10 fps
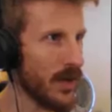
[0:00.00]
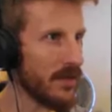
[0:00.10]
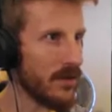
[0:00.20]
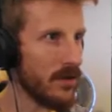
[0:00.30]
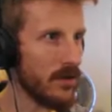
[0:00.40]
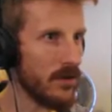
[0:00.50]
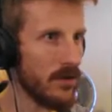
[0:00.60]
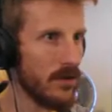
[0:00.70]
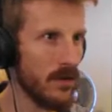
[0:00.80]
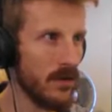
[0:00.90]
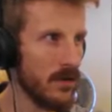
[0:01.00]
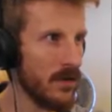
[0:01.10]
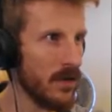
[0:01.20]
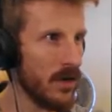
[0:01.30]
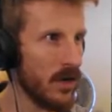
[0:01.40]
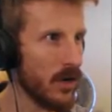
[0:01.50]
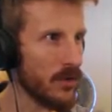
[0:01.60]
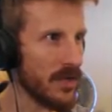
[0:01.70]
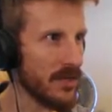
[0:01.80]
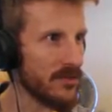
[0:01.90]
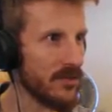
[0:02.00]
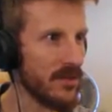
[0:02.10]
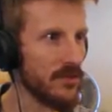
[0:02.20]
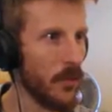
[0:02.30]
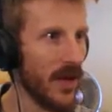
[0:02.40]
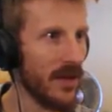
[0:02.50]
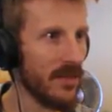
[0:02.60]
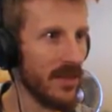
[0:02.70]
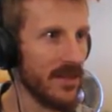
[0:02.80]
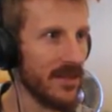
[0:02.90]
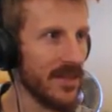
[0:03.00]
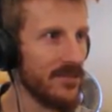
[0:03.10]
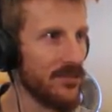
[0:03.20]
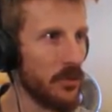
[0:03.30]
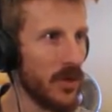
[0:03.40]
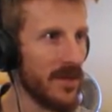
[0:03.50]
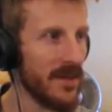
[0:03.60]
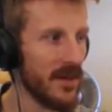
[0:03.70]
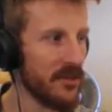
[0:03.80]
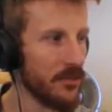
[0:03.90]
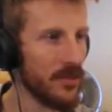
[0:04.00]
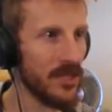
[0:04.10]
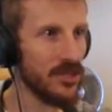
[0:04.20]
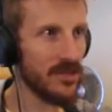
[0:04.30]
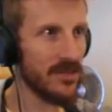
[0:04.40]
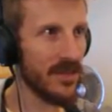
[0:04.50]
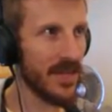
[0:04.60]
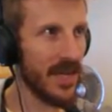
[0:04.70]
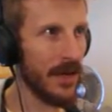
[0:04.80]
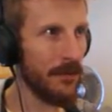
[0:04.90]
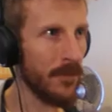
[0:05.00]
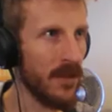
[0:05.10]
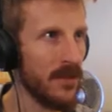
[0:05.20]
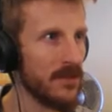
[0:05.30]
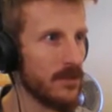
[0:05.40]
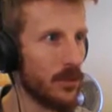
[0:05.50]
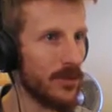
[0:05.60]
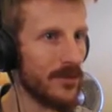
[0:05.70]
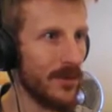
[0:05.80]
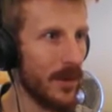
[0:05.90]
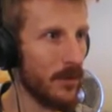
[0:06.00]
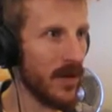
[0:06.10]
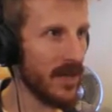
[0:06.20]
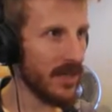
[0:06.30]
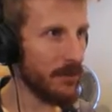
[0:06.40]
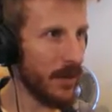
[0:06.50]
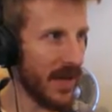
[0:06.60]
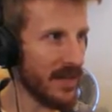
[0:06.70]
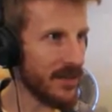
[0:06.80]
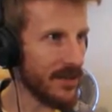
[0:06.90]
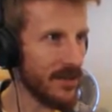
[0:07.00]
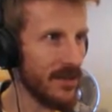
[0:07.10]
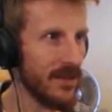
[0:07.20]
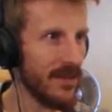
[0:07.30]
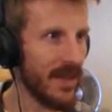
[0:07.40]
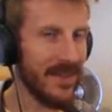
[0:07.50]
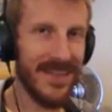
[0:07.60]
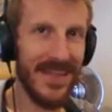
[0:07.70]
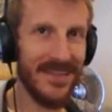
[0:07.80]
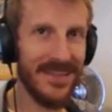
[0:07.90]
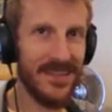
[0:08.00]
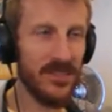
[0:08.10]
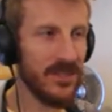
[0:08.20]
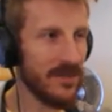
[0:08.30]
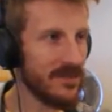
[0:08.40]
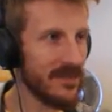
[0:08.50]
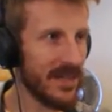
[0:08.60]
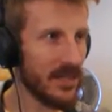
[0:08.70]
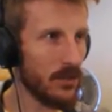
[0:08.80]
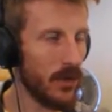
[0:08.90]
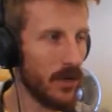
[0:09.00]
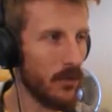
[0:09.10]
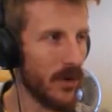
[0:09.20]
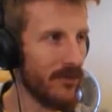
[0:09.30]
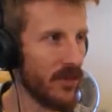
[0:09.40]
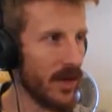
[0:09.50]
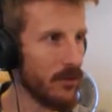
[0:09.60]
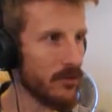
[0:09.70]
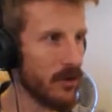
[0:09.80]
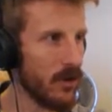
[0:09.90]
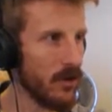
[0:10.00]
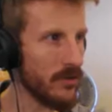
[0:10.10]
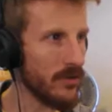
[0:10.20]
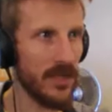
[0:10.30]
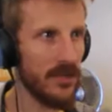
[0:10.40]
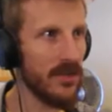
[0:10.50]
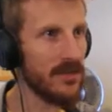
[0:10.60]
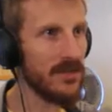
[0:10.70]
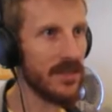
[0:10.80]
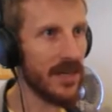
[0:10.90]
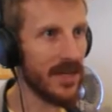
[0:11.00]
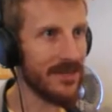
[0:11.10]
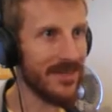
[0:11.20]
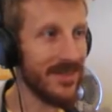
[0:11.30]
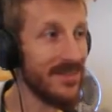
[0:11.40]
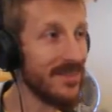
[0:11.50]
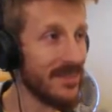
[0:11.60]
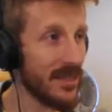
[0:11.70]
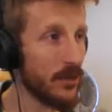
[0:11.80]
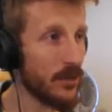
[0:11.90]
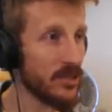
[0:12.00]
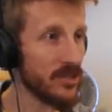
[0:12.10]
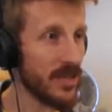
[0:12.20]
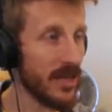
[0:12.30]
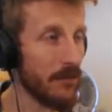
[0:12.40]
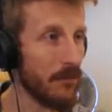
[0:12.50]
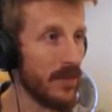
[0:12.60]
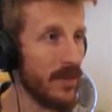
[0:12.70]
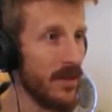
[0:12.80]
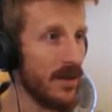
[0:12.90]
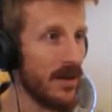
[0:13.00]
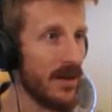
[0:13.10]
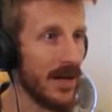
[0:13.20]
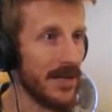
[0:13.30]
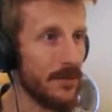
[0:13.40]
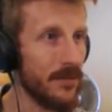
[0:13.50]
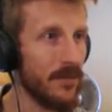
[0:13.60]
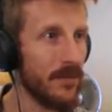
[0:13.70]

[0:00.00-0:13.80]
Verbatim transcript: way, though? Oh yes, so this way I think leads to one of the other regions of the game. So we'll remember how to get back here. I think that leads to the second one, whatever that was called. But you can see guys, this is a gorgeous game. Um,